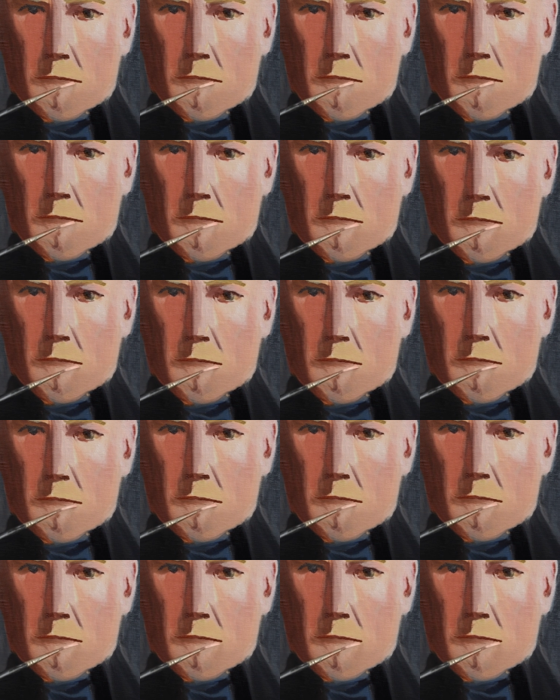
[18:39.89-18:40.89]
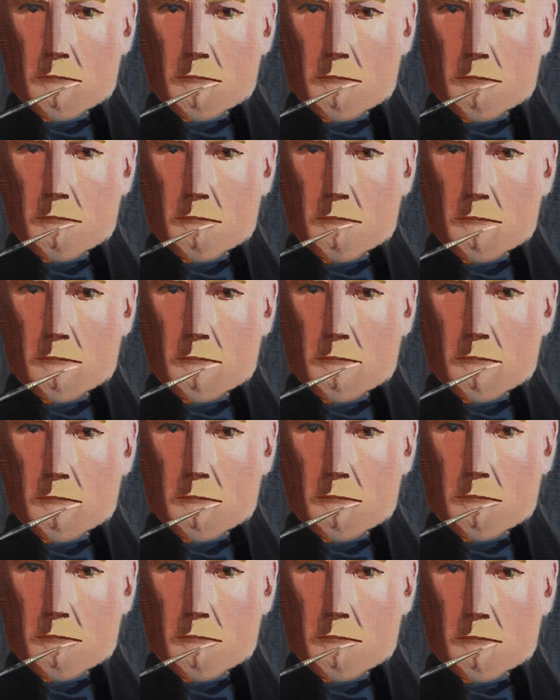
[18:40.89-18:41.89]

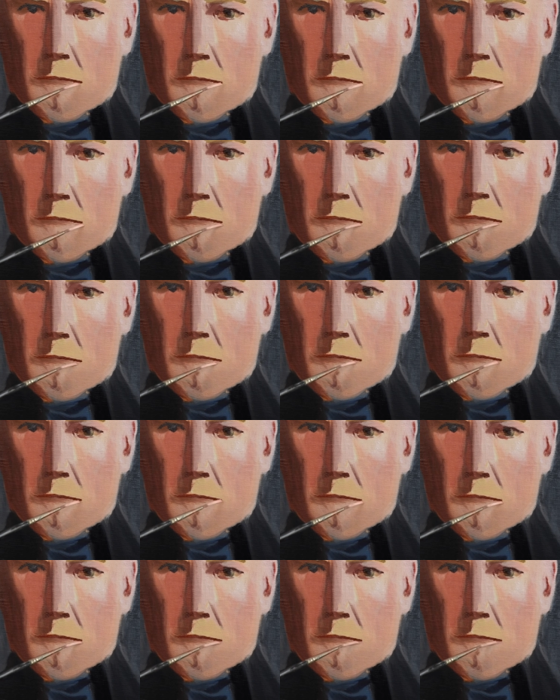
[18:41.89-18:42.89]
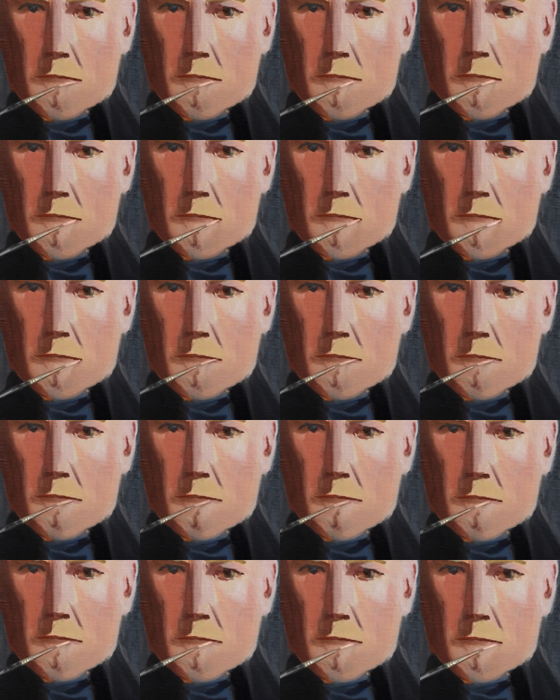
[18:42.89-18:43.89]

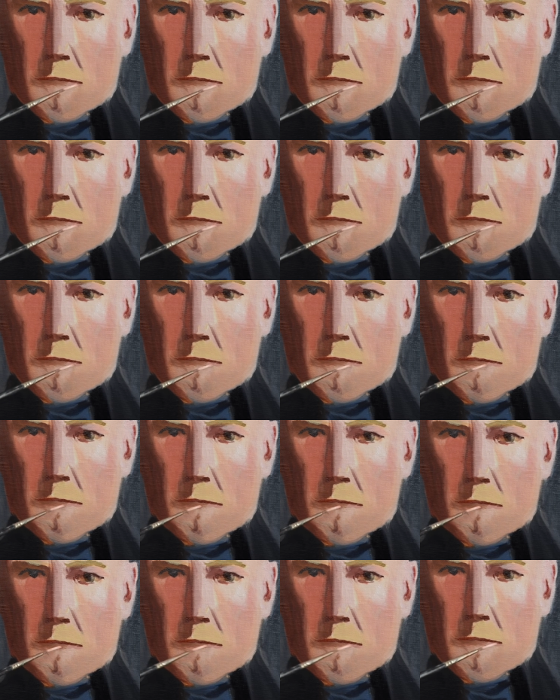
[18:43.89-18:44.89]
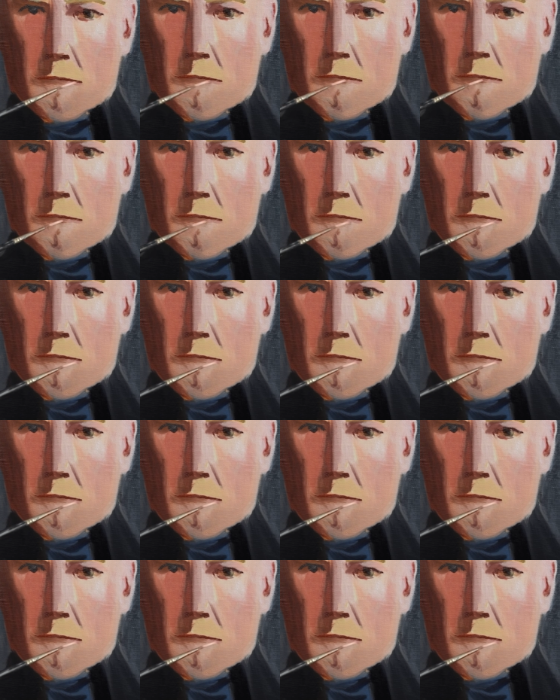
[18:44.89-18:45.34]
(no one is talking)